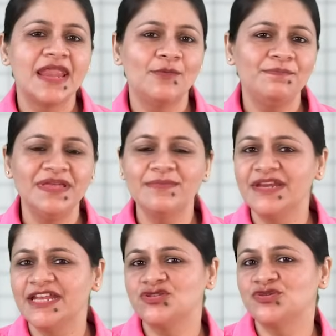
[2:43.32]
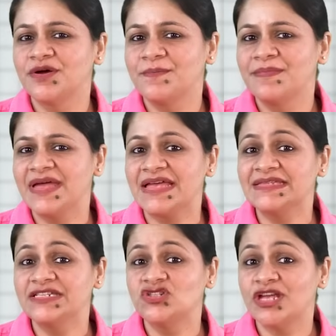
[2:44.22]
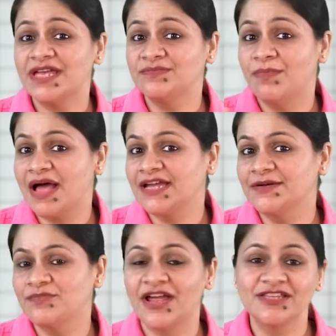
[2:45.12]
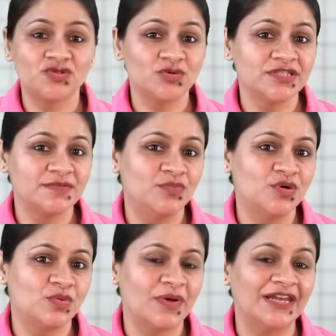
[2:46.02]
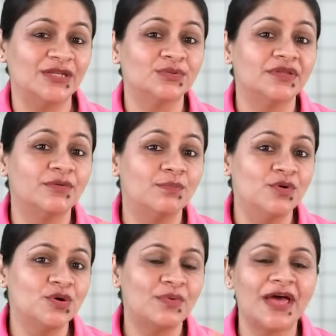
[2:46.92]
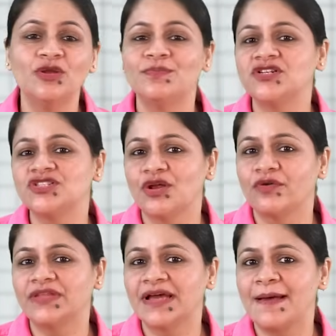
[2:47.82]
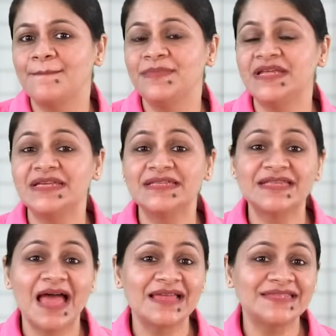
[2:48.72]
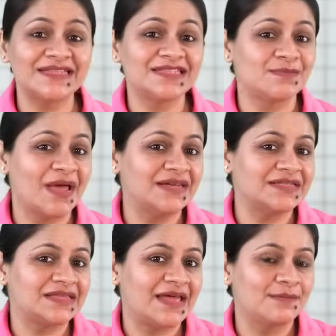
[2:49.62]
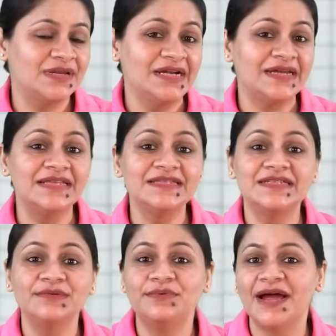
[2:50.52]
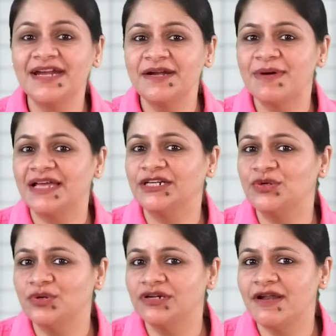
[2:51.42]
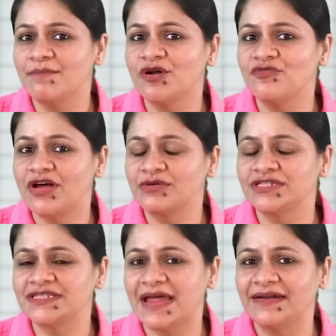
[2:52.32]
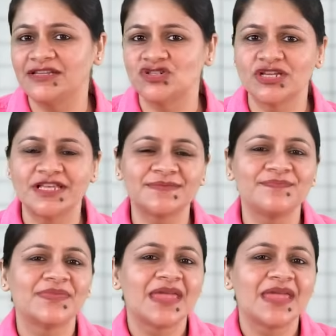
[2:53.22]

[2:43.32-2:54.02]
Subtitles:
Now PB ratio compares the share's market price to its book value. The book value per share of the company is assets minus liabilities divided by the total number of outstanding shares.